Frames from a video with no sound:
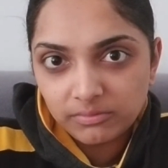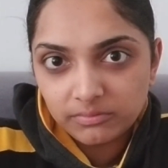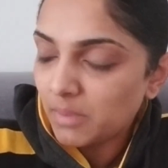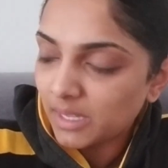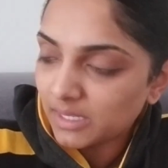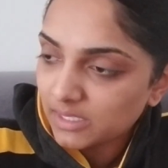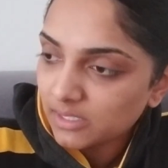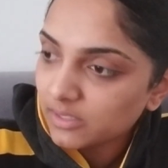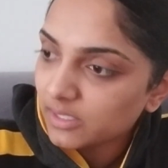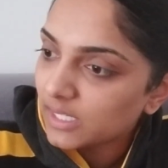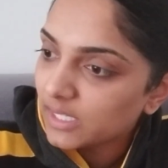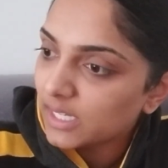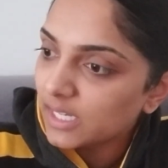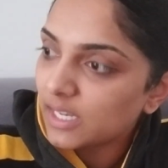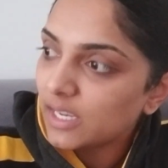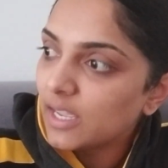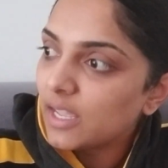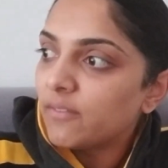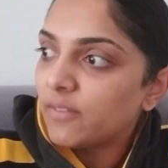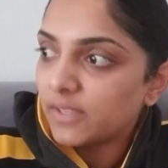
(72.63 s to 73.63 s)

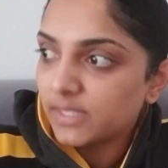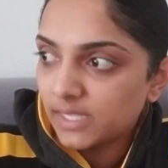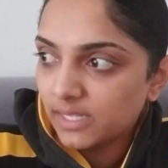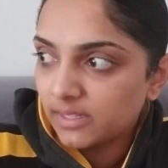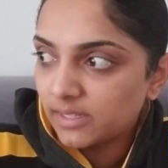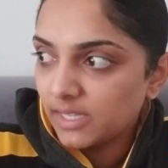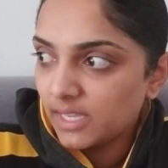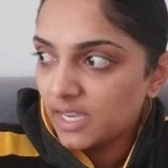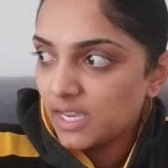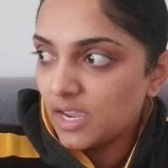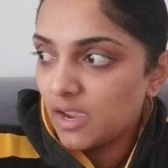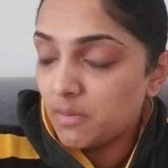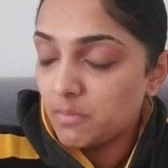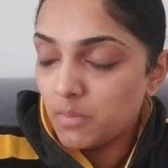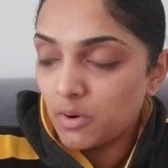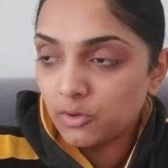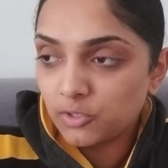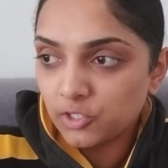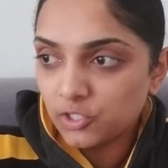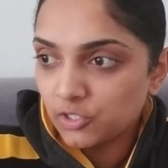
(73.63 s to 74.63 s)
Mentally, physically,
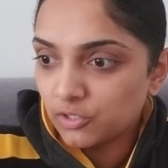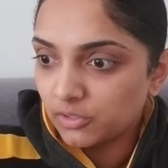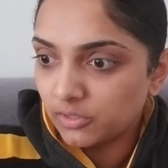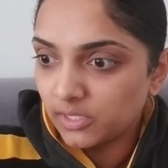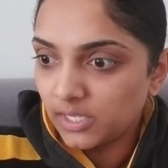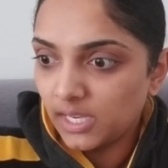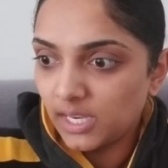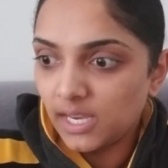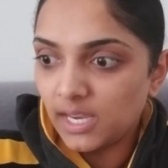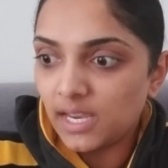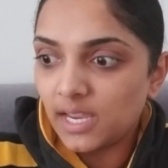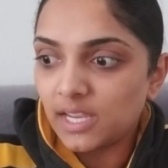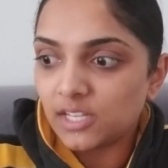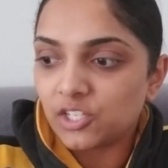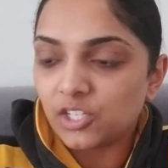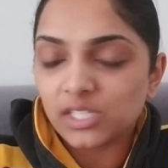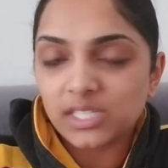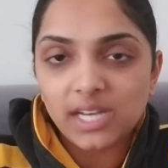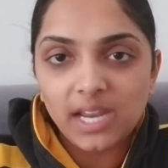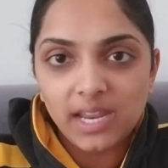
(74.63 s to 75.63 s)
emotionally,
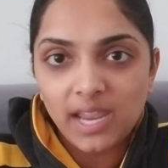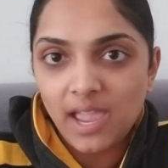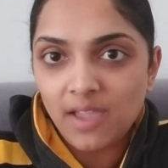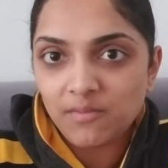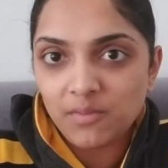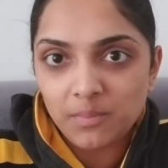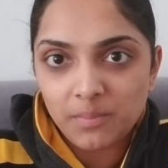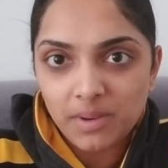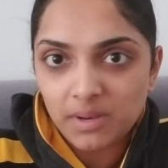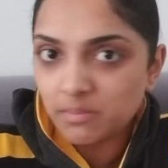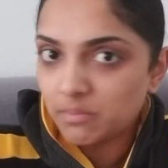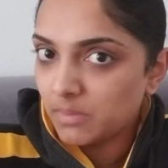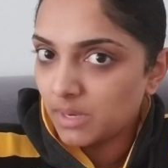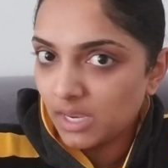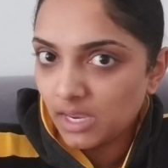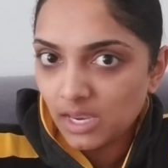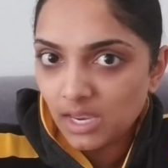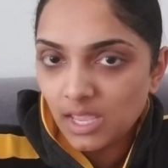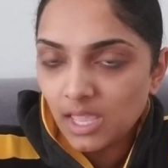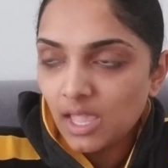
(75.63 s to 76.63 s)
it just, I haven't been
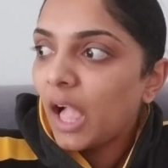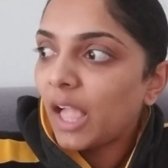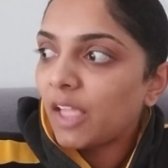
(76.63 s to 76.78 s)
me.